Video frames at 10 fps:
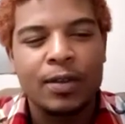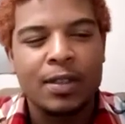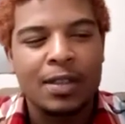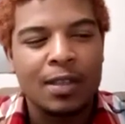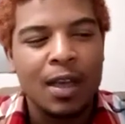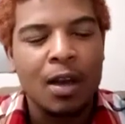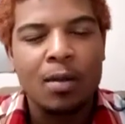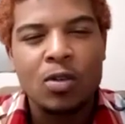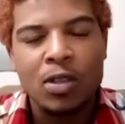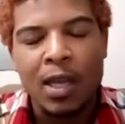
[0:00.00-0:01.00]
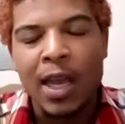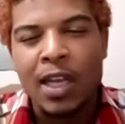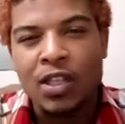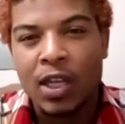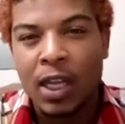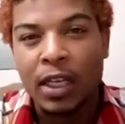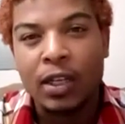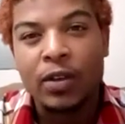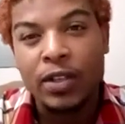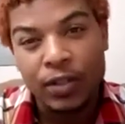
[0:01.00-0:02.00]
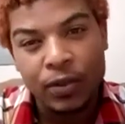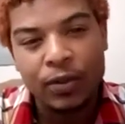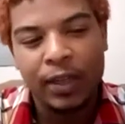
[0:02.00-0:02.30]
It's almost an angelic crystal.